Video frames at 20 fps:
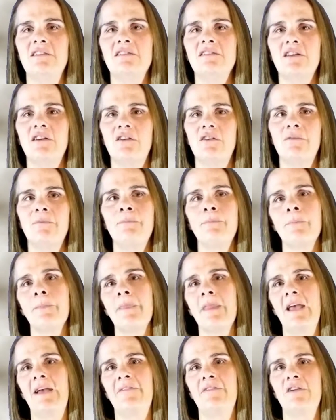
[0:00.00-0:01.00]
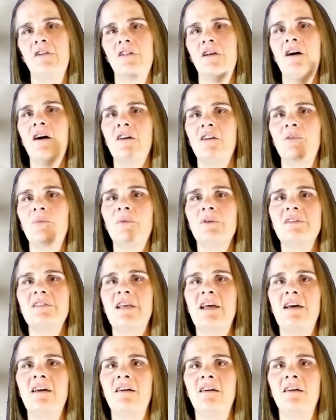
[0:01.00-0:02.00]
So, if you're at
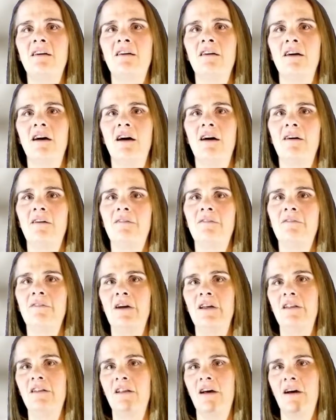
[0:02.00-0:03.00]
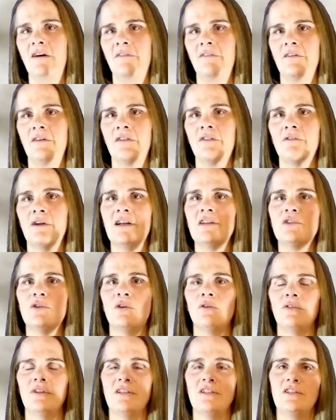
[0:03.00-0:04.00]
100% of, an, of a
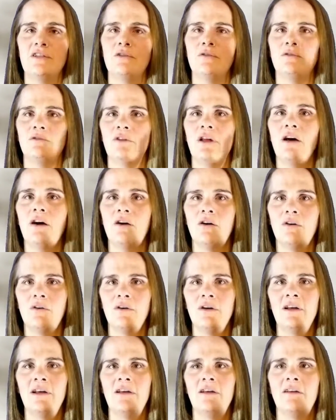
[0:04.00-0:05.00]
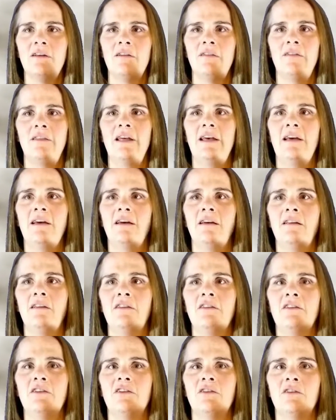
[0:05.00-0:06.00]
threshold that's too low,
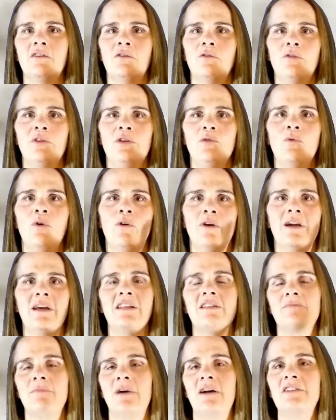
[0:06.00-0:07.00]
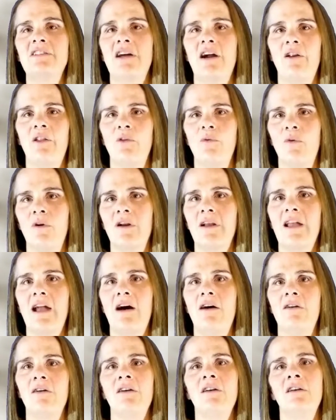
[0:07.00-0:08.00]
then you're you won't get as much out of the
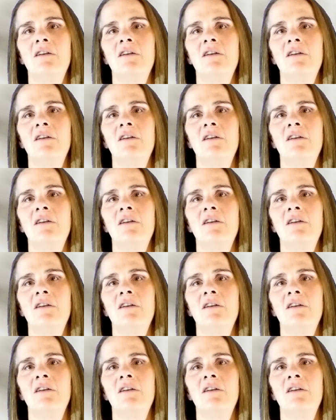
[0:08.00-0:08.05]
workout.